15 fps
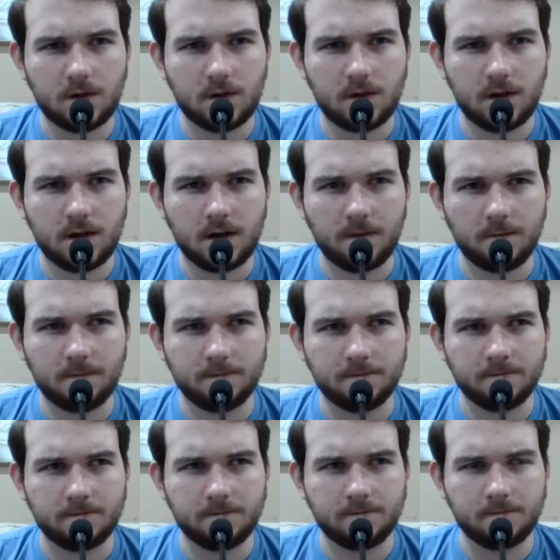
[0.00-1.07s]

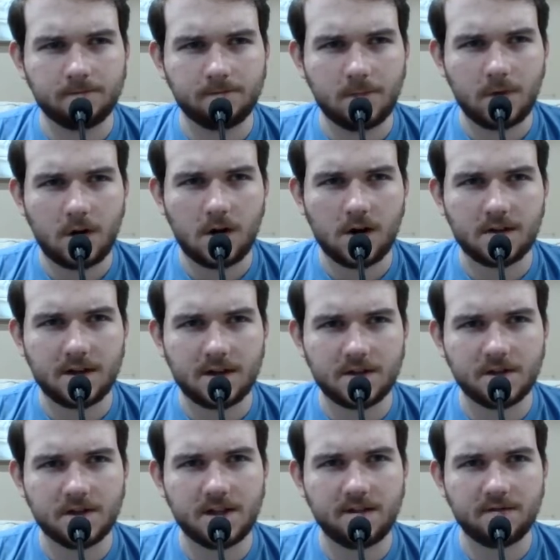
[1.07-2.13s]
heart that
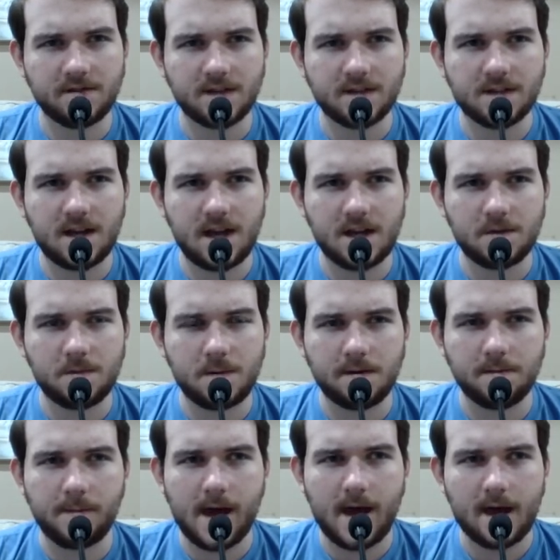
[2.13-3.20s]
just gives us
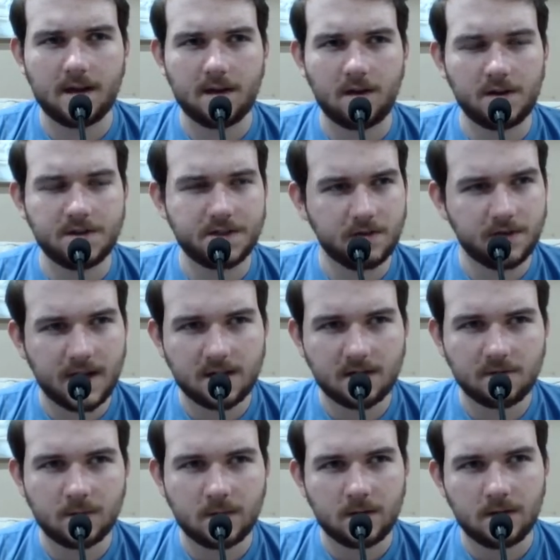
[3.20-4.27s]
HP back. Also, that
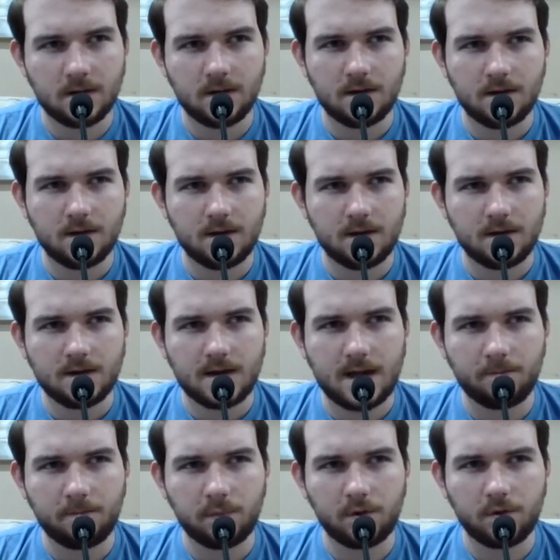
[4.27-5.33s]

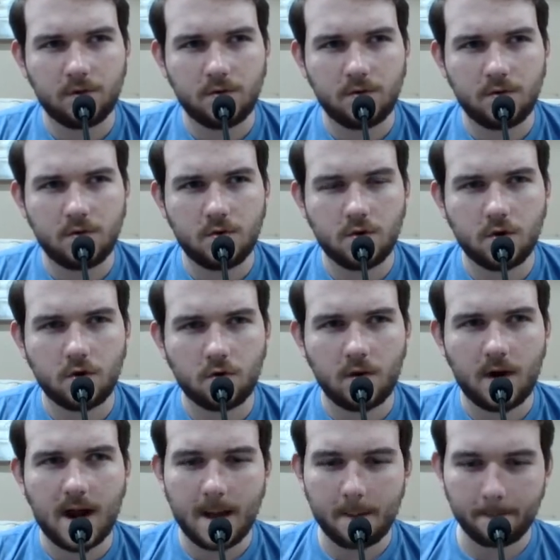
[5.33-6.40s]
blue
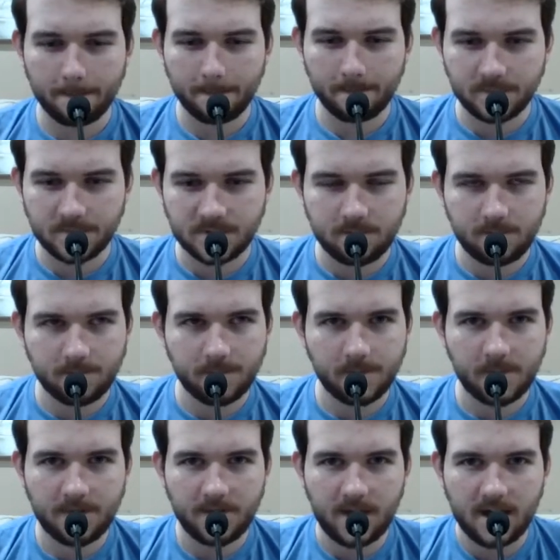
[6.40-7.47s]
crab
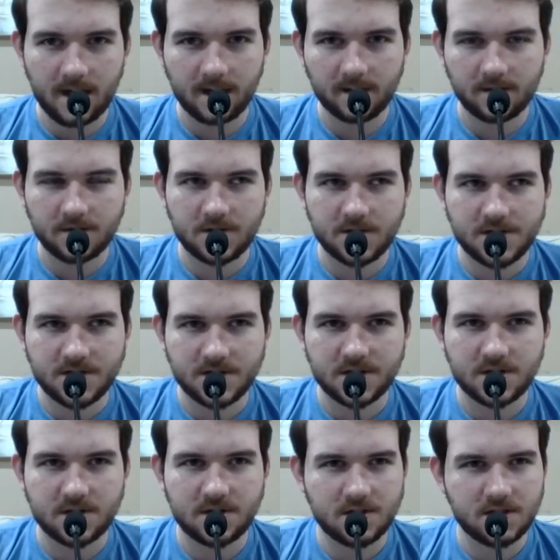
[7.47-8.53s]
thing
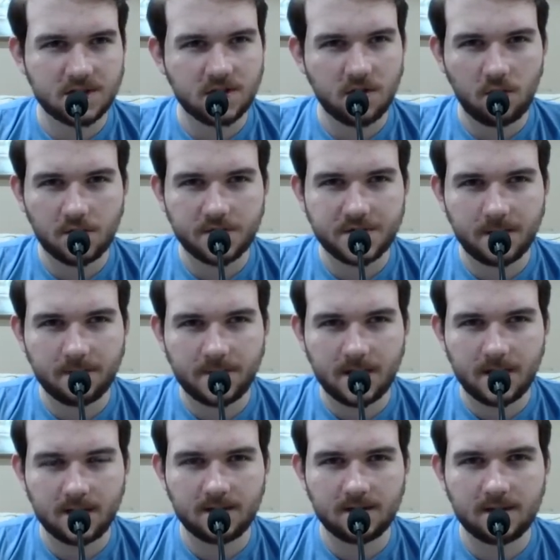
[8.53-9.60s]
just stole
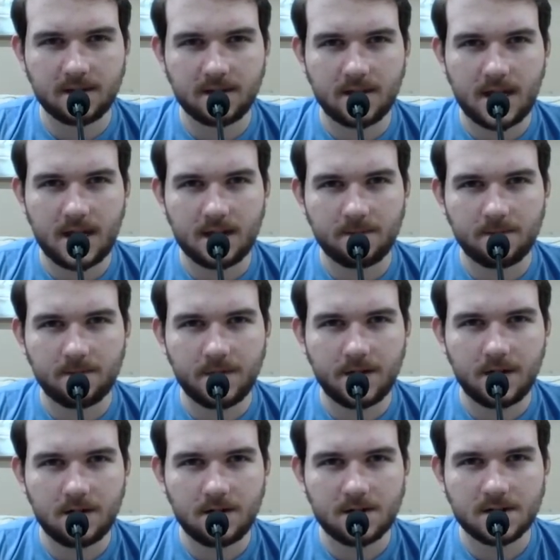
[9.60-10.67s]
something that
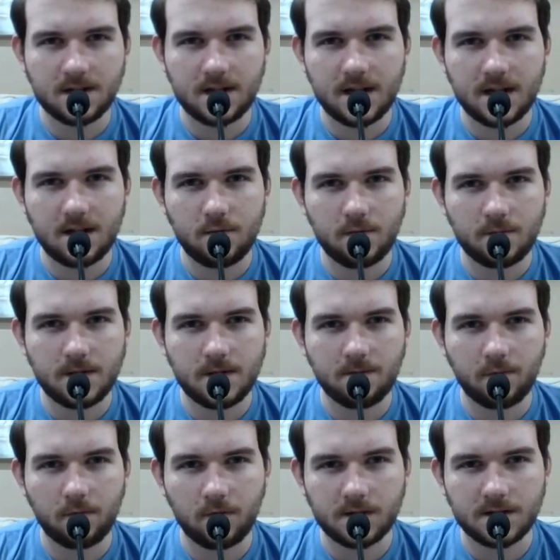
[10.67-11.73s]
appears like it would be
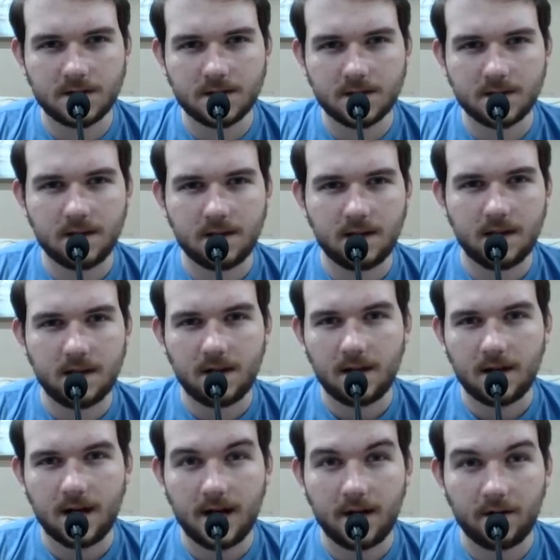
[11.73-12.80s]
important.
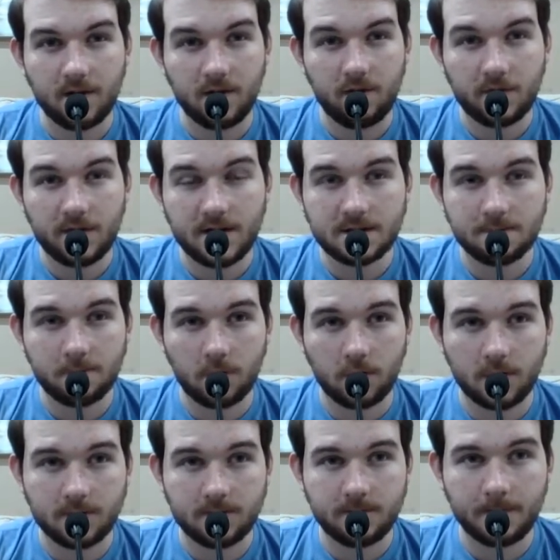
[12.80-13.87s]
I don't know if it is
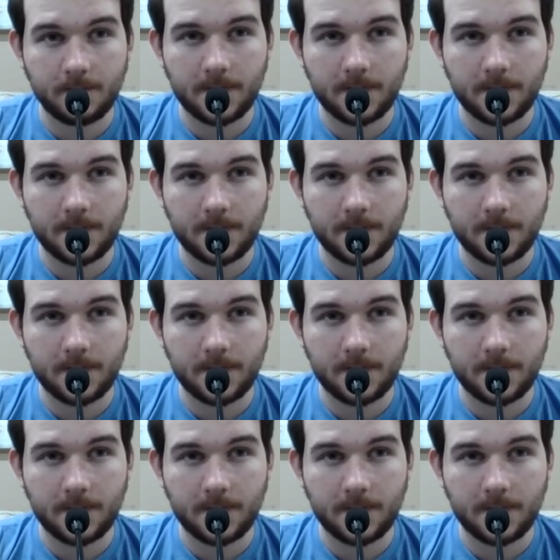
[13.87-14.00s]
important,